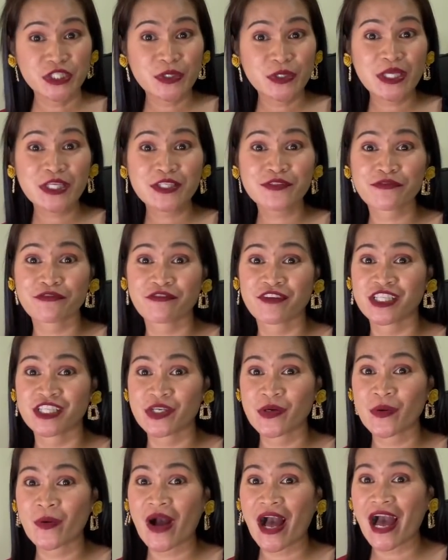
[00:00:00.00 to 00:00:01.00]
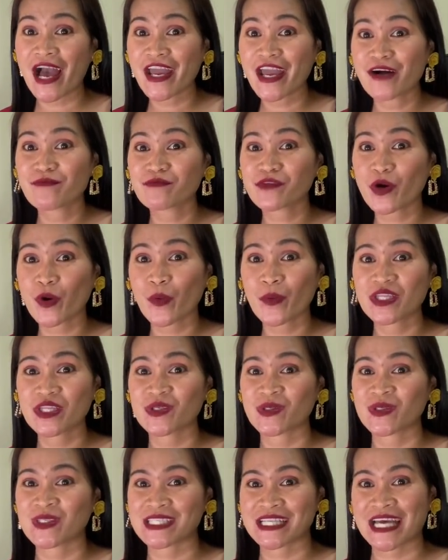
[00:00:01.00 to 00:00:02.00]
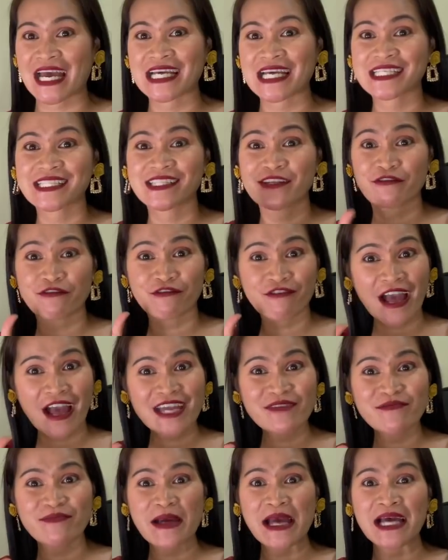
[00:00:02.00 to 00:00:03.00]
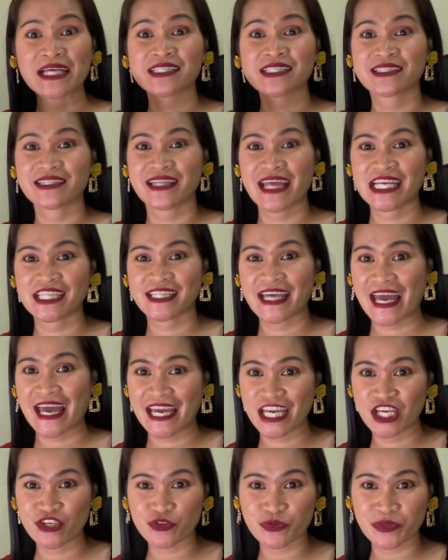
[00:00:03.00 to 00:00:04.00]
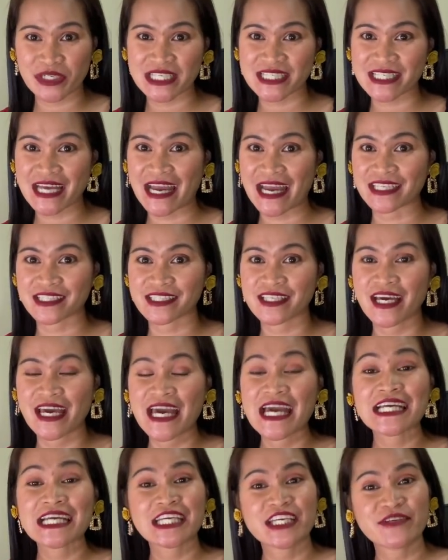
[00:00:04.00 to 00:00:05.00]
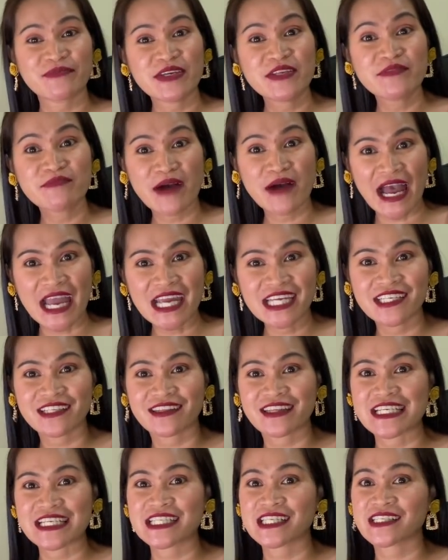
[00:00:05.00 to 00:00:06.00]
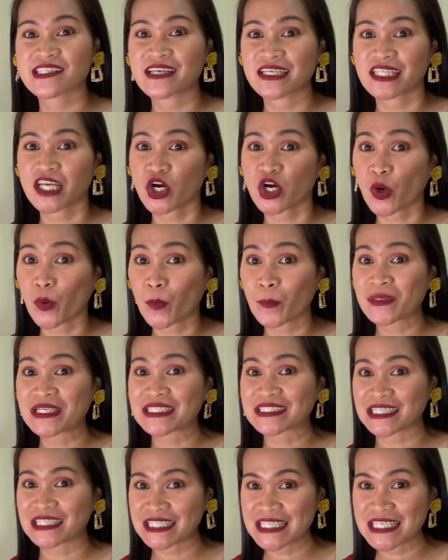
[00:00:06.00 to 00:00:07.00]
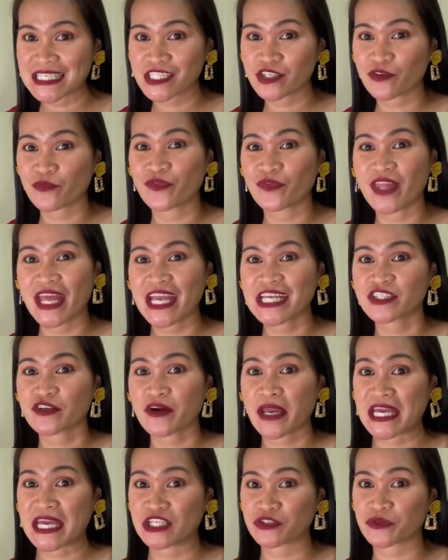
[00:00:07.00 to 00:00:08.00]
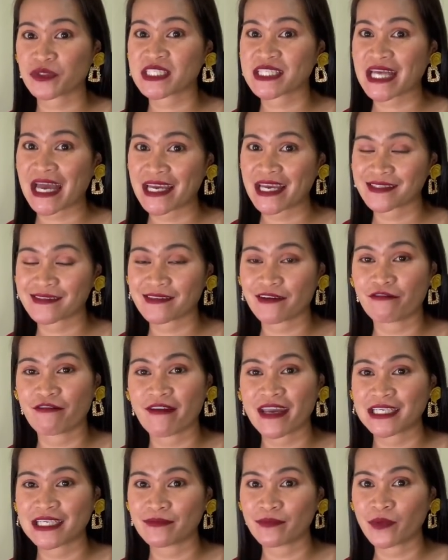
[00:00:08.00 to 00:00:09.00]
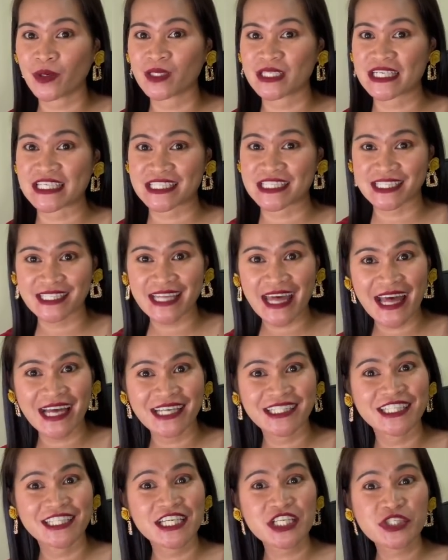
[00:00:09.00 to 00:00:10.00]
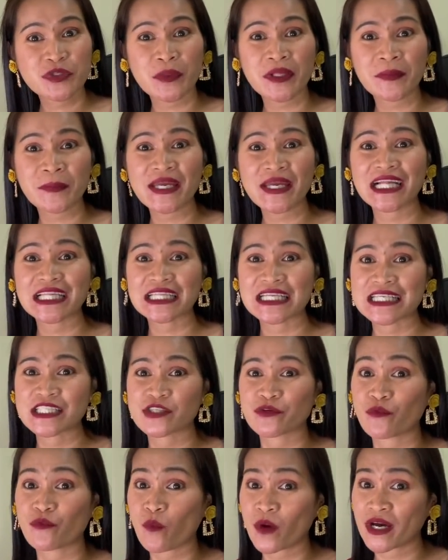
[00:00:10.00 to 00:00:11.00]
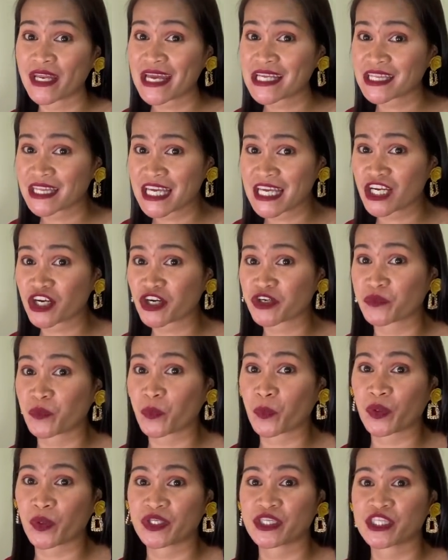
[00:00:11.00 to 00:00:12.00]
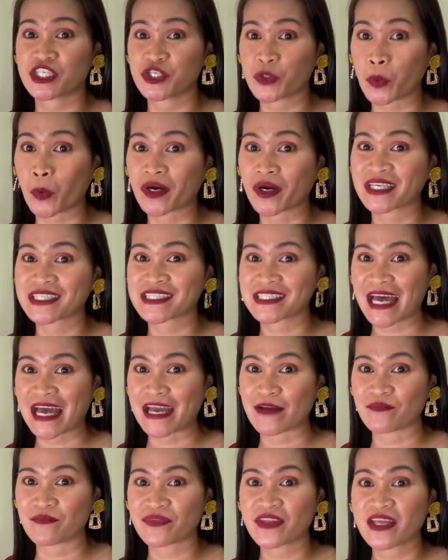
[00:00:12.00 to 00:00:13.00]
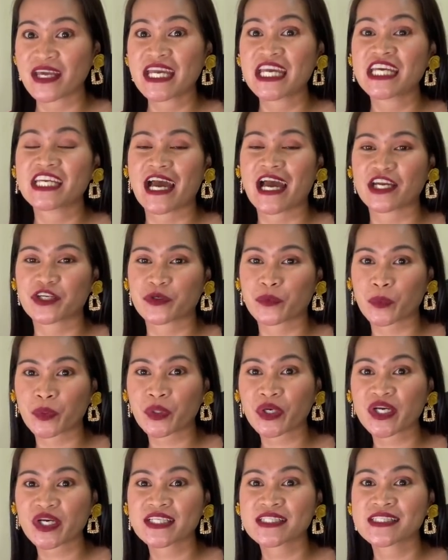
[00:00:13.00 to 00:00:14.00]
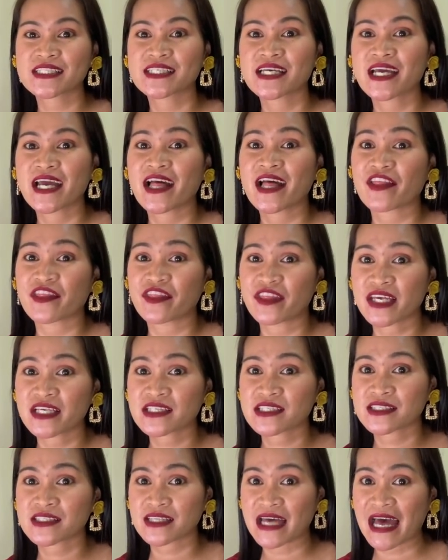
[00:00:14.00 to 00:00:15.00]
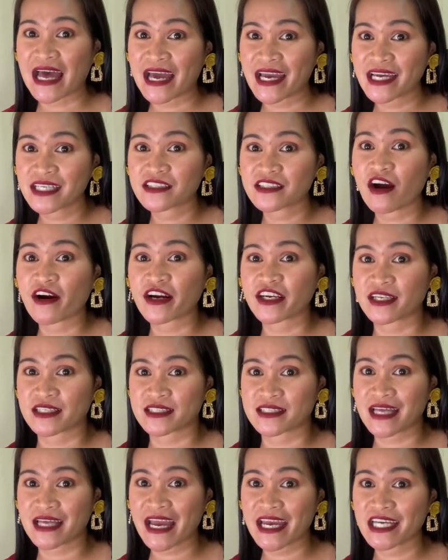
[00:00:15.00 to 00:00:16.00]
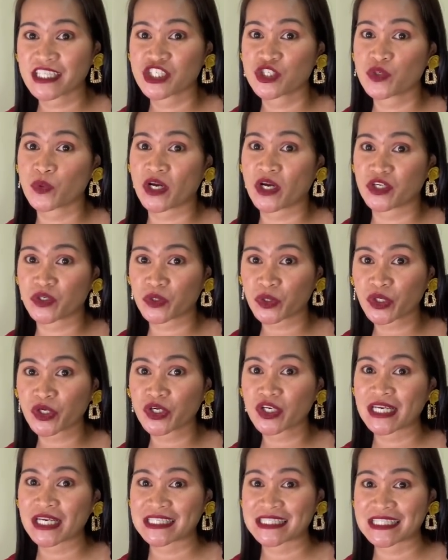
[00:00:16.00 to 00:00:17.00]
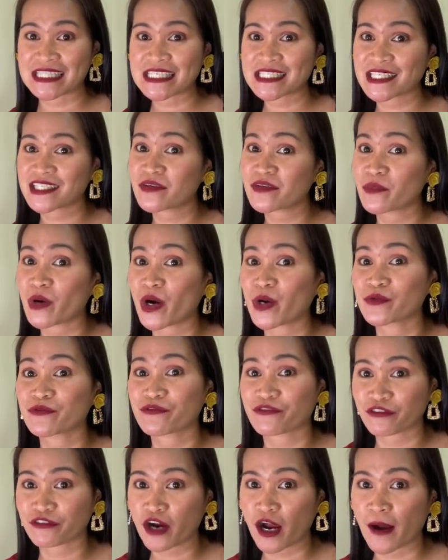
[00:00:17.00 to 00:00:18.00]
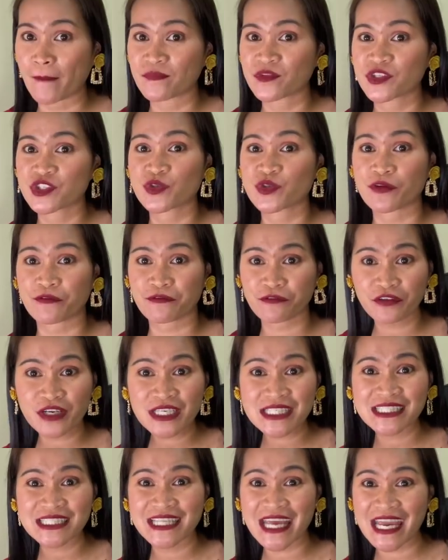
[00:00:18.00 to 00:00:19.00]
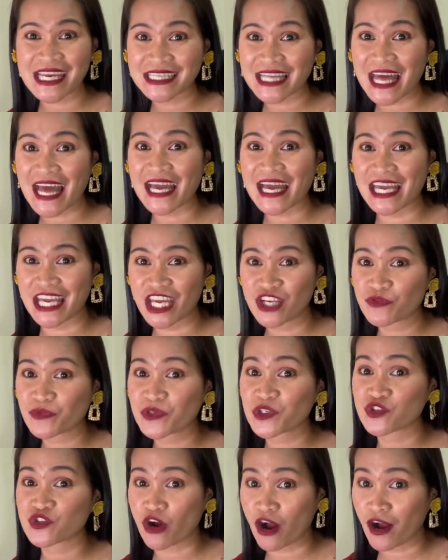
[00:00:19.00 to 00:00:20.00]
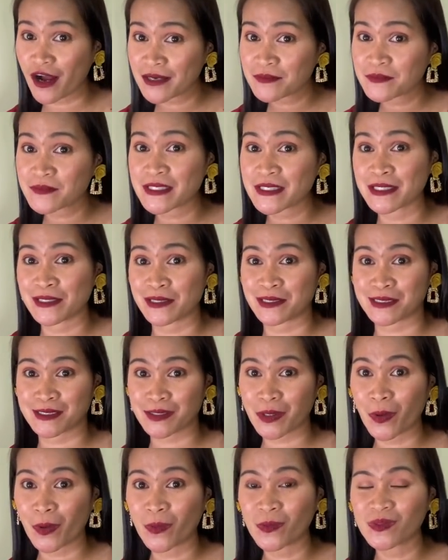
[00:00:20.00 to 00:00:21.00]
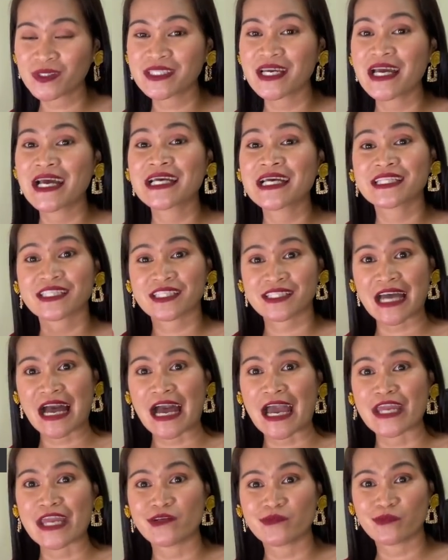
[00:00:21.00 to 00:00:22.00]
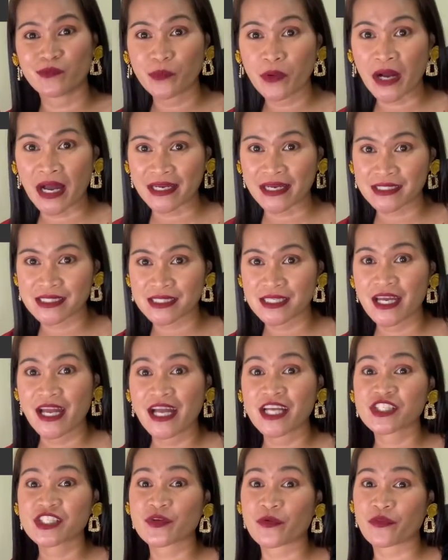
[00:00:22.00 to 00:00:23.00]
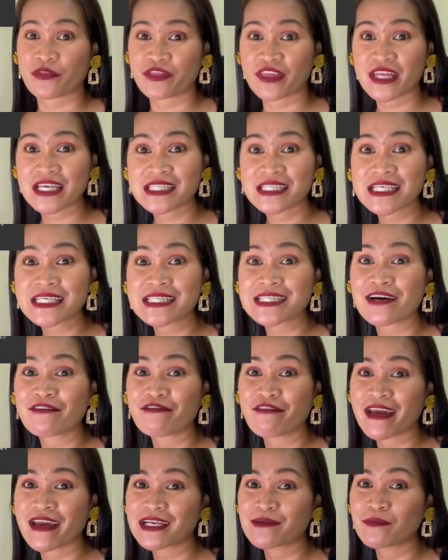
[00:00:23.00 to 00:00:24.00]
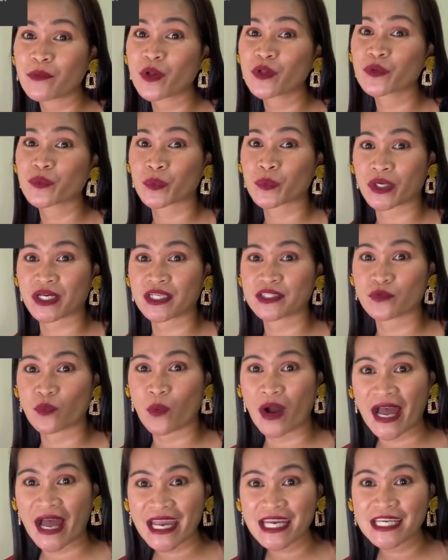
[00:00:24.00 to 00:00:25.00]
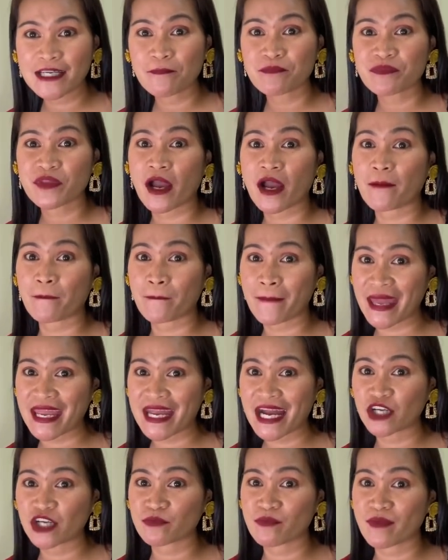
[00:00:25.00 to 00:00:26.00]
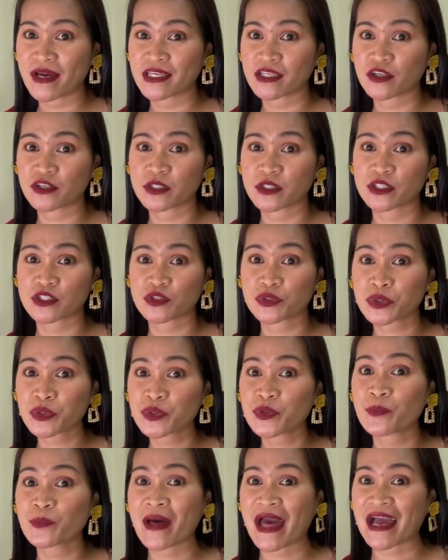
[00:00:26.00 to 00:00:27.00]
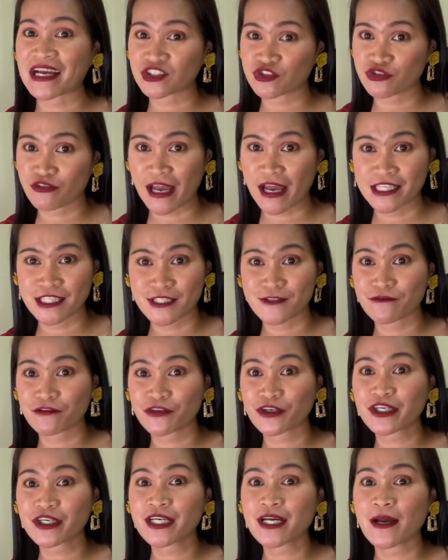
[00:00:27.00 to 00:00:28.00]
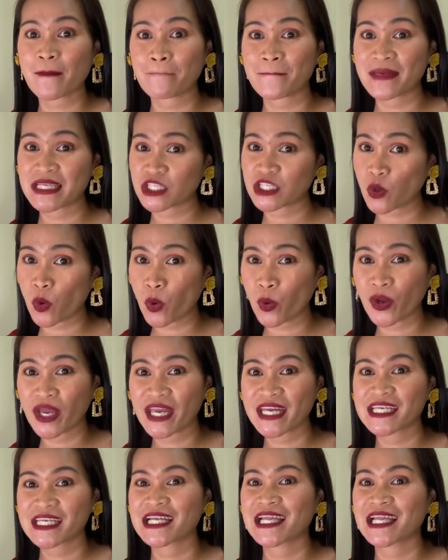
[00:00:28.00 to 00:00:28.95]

today's video, I am going to discuss the 5 best data entry sites. Keep in mind that this is not a complete list of data entry sites available. Instead, this will be a list of what I think are worth your time. In other words, this site are the sites you can earn a decent amount from. So the first data entry job is called TimeBox. So this is available worldwide, a payout method through bank transfer, Bitcoin,